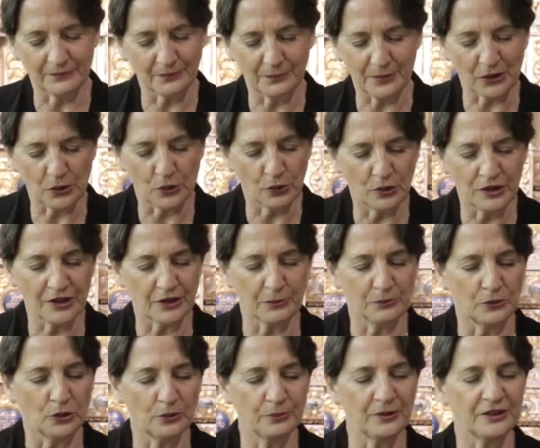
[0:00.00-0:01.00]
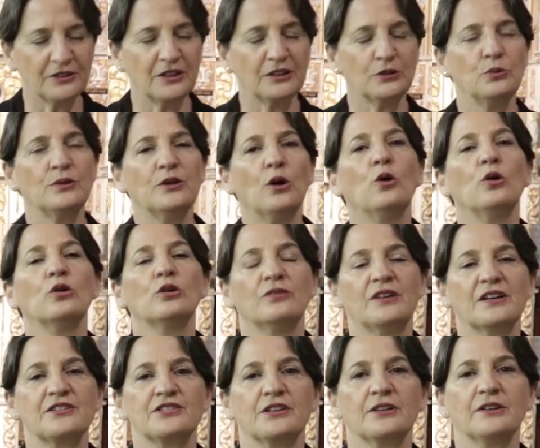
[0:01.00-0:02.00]
peculiar moment that all of
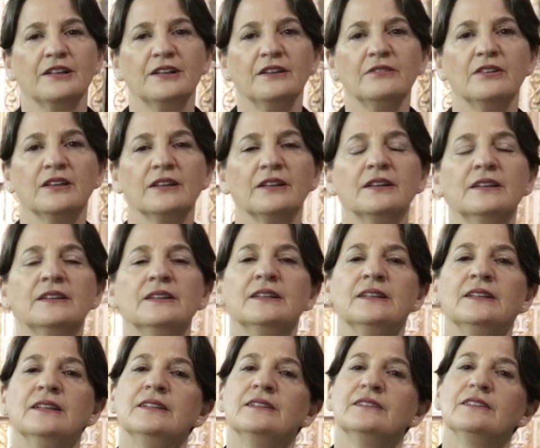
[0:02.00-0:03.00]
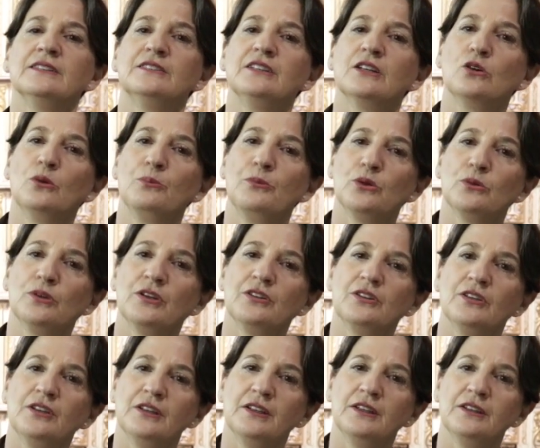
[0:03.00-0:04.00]
us are living, that the
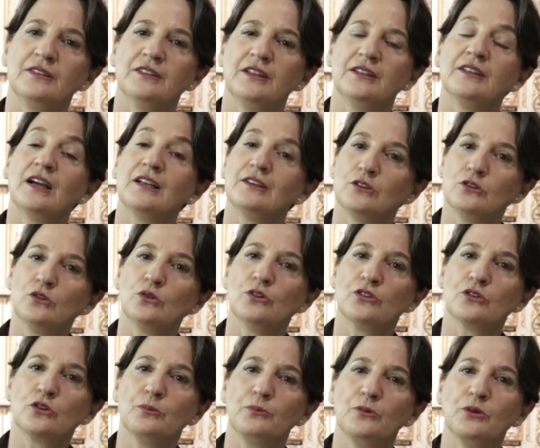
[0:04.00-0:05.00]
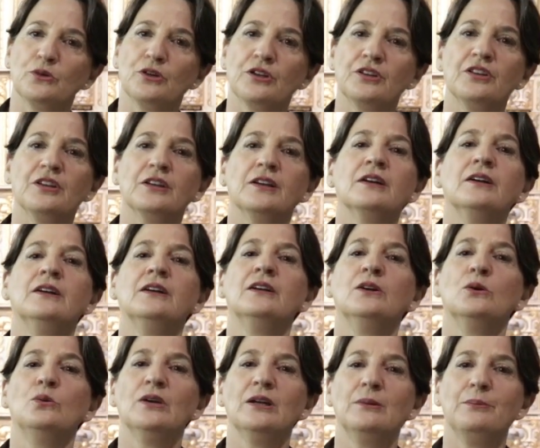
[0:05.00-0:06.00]
community, the Italian Jewish community,
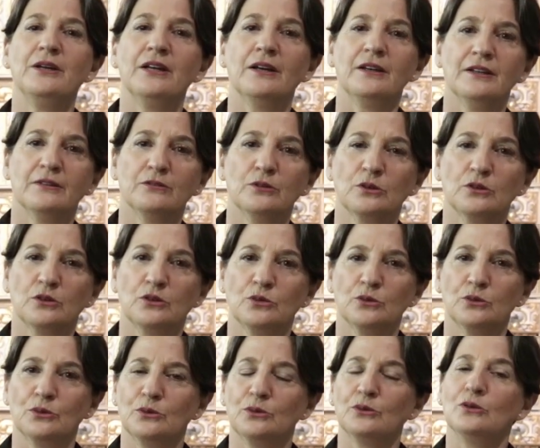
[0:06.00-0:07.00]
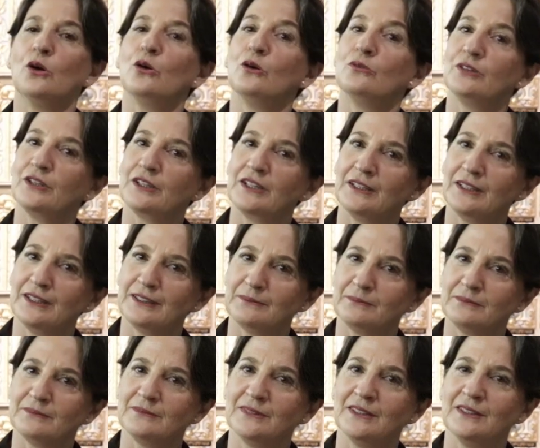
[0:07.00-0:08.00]
will be able to
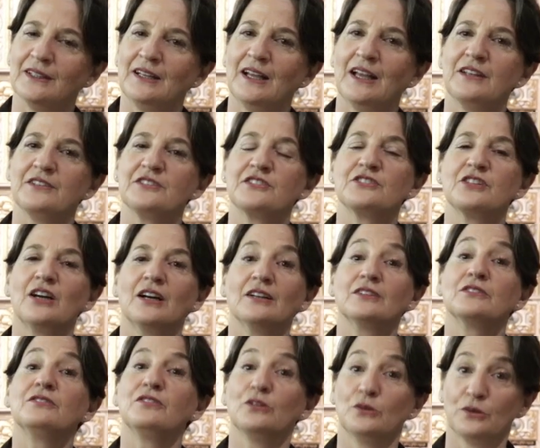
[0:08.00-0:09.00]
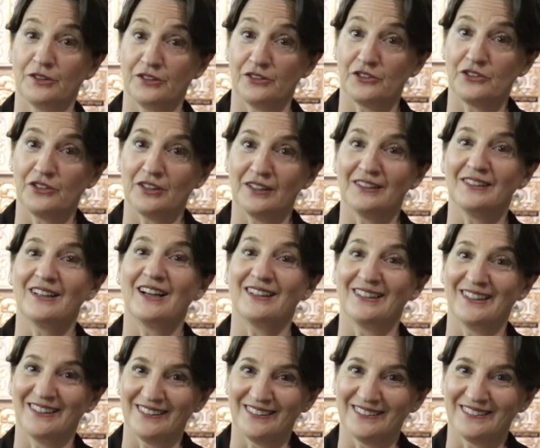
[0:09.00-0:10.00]
overcome and start flourishing
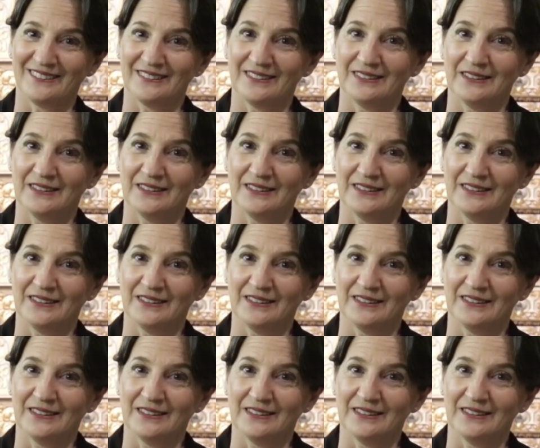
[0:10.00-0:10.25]
again.